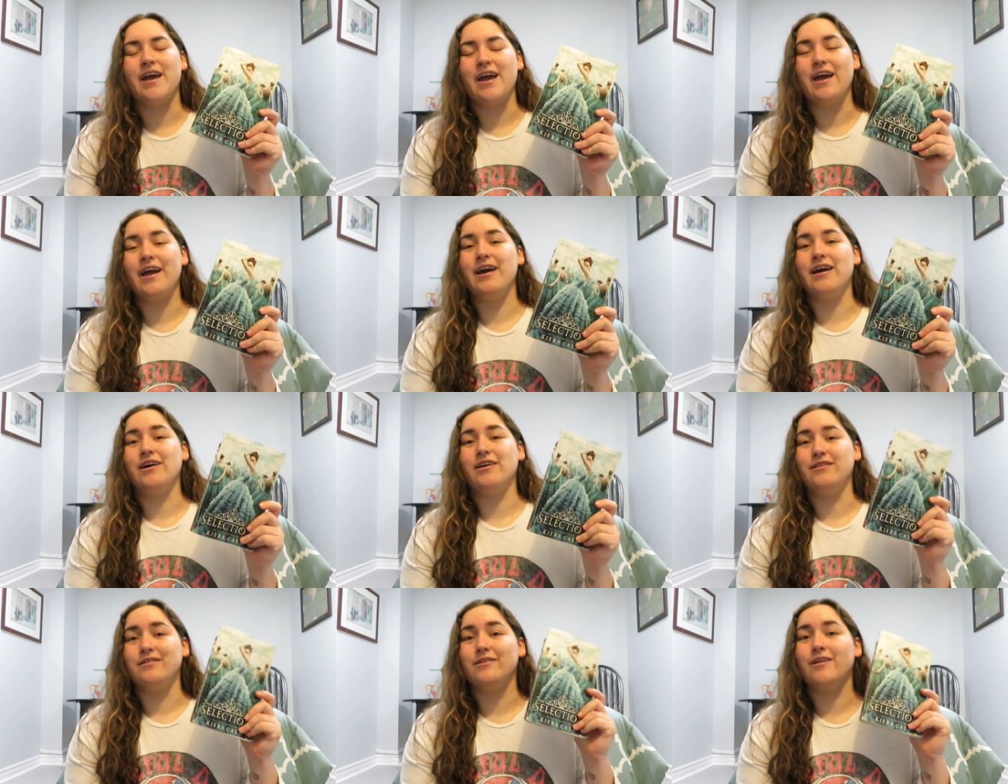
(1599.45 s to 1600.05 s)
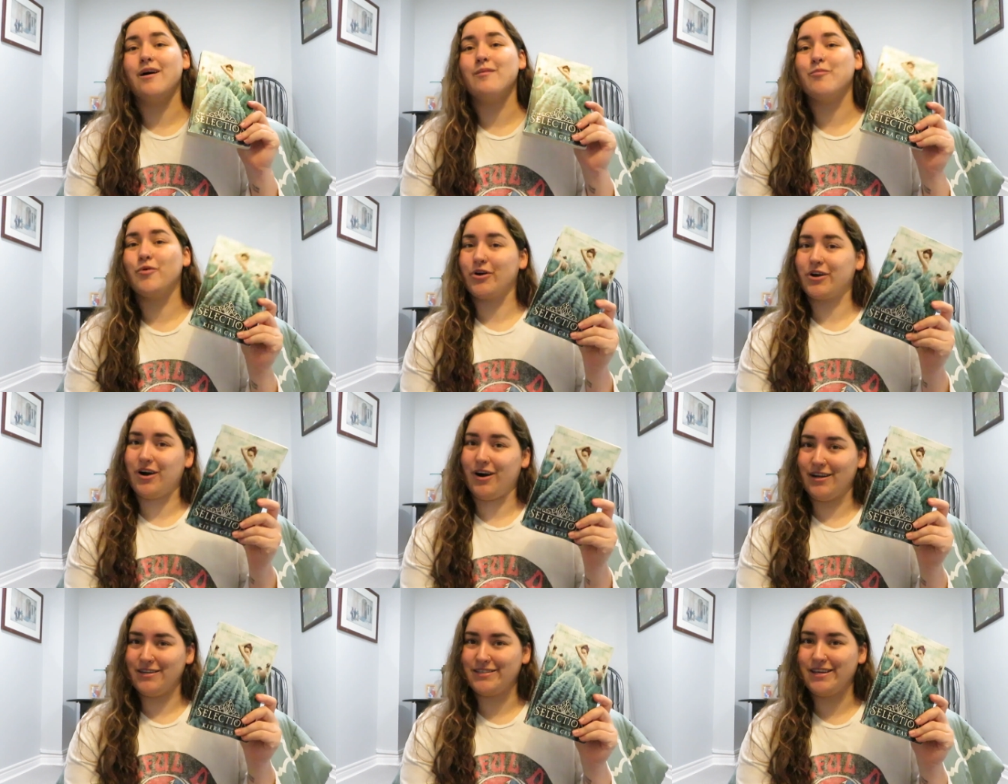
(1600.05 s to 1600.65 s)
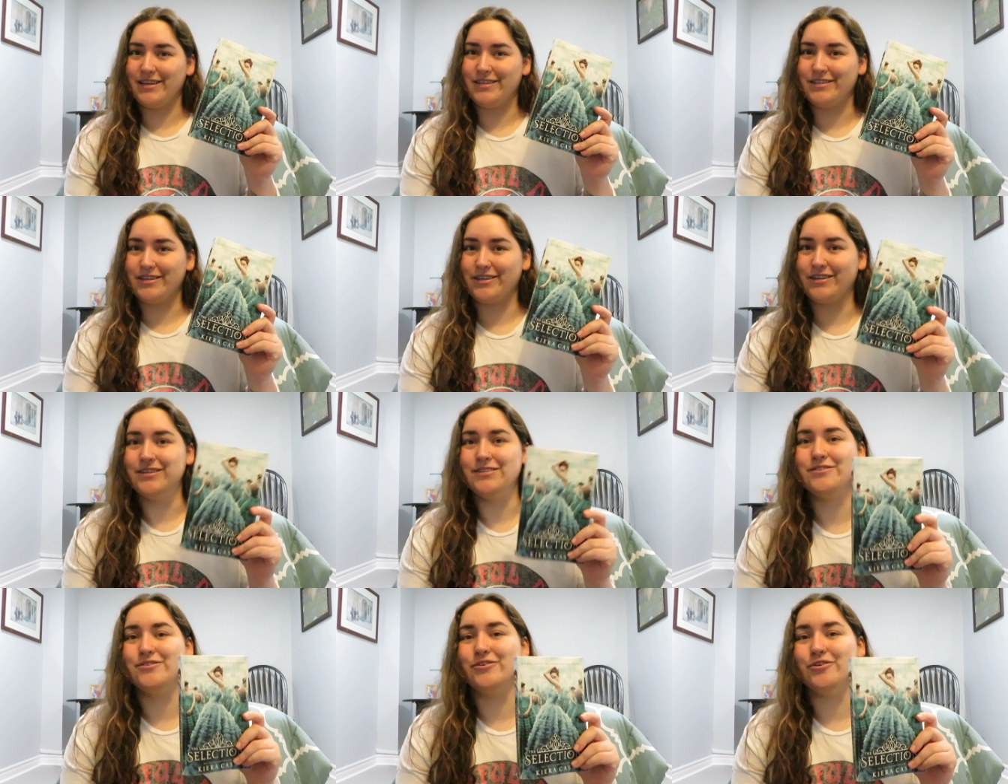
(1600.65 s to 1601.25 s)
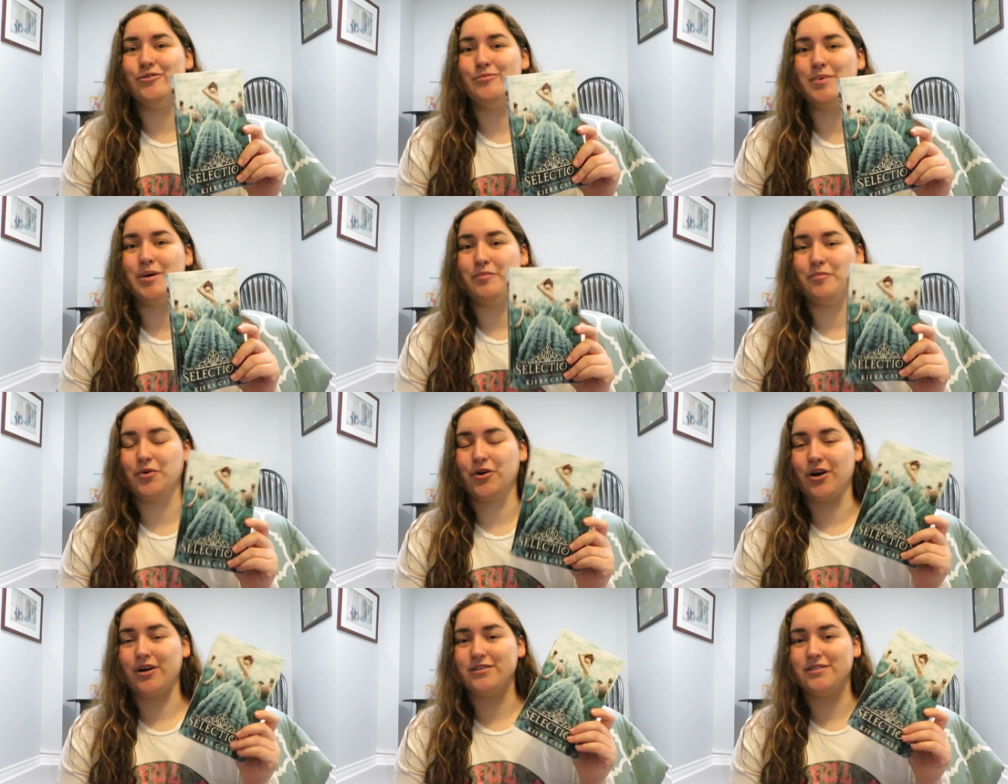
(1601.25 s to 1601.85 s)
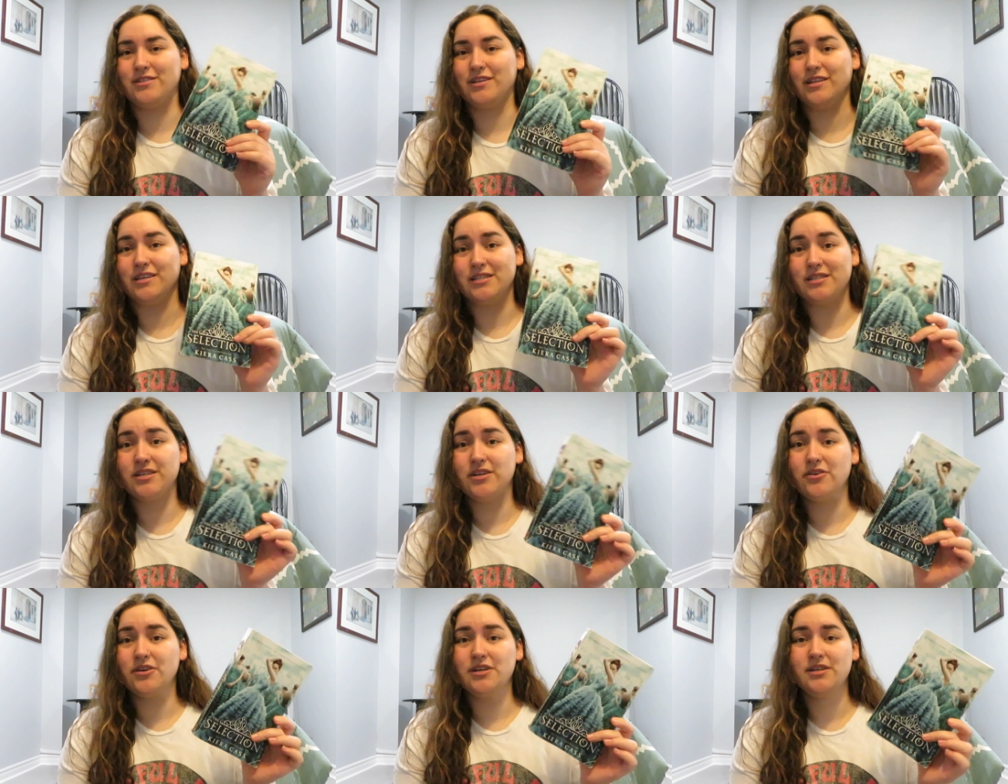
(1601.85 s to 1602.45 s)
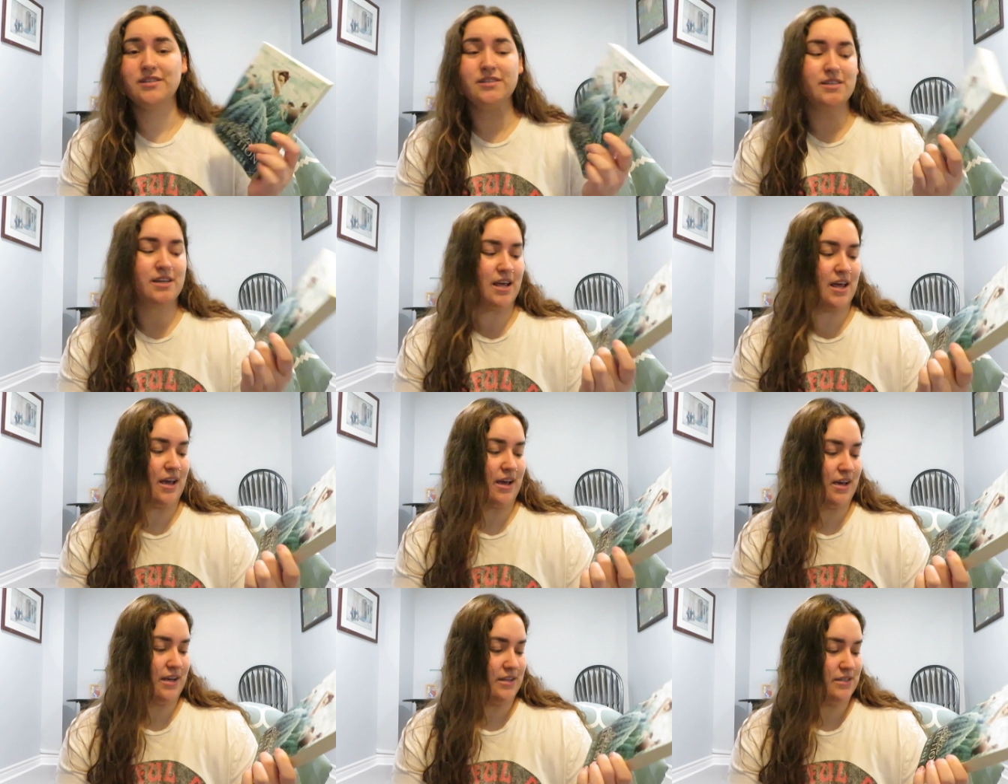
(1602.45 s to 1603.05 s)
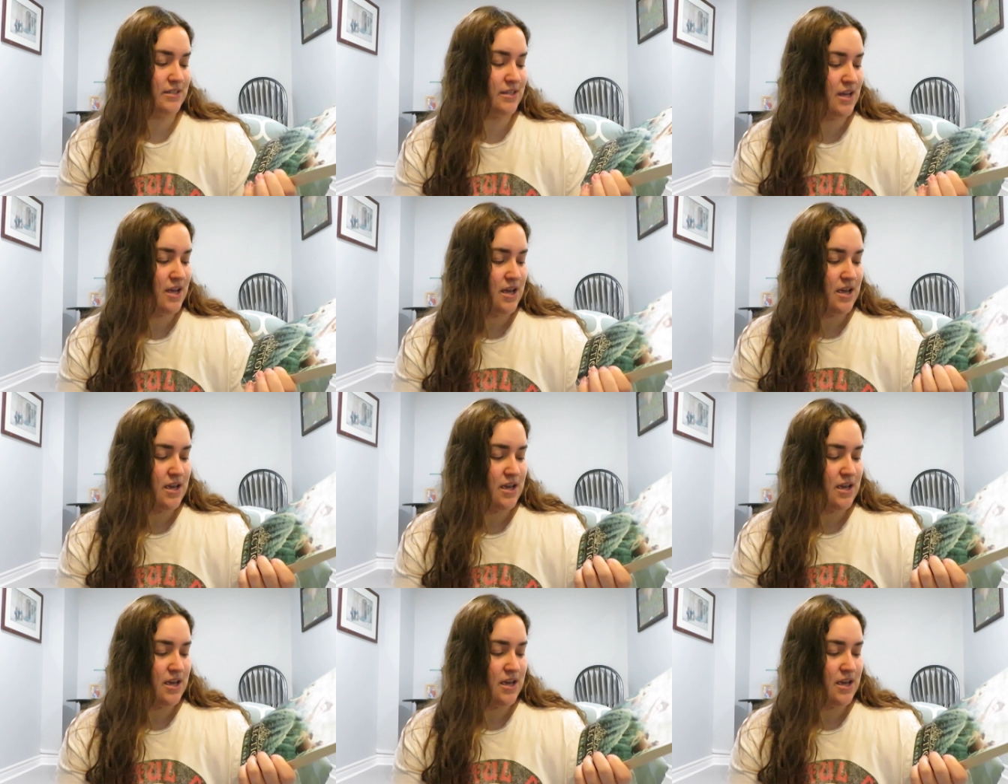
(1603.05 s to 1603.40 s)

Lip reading: a lot more content to consume in regards to the series, and